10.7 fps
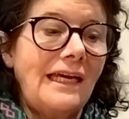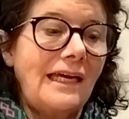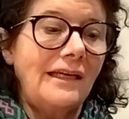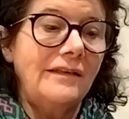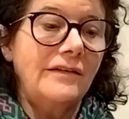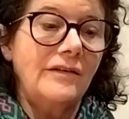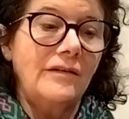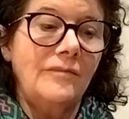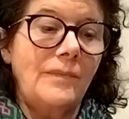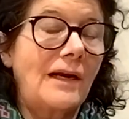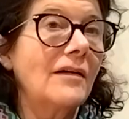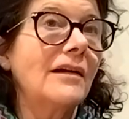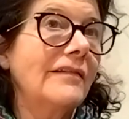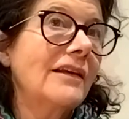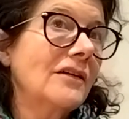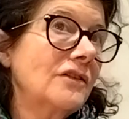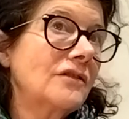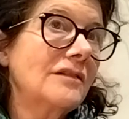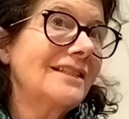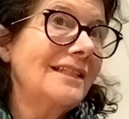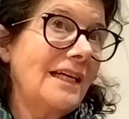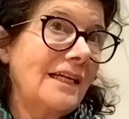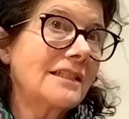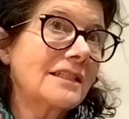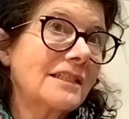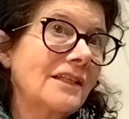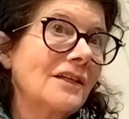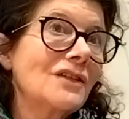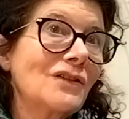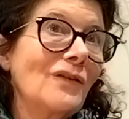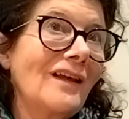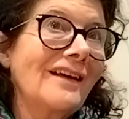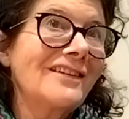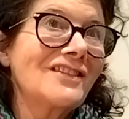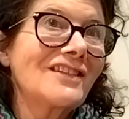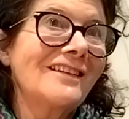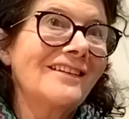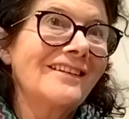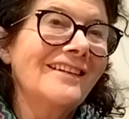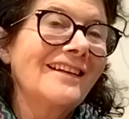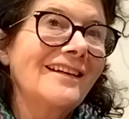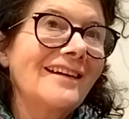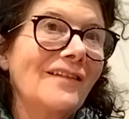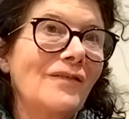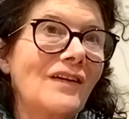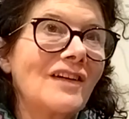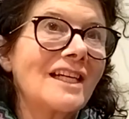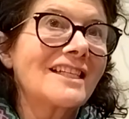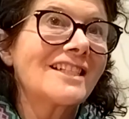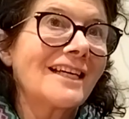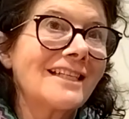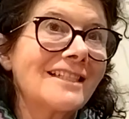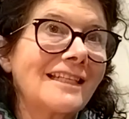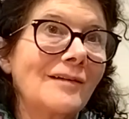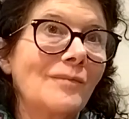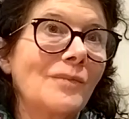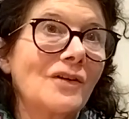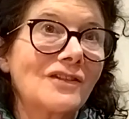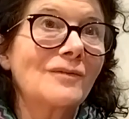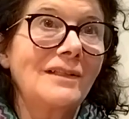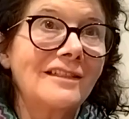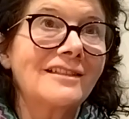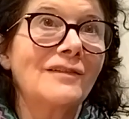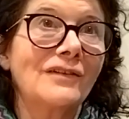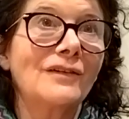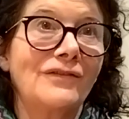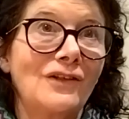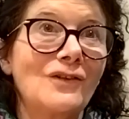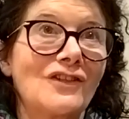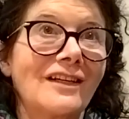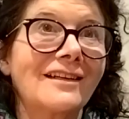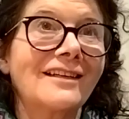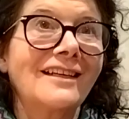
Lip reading: And apparently the answer is yes. So that is a very exciting possibility for the future.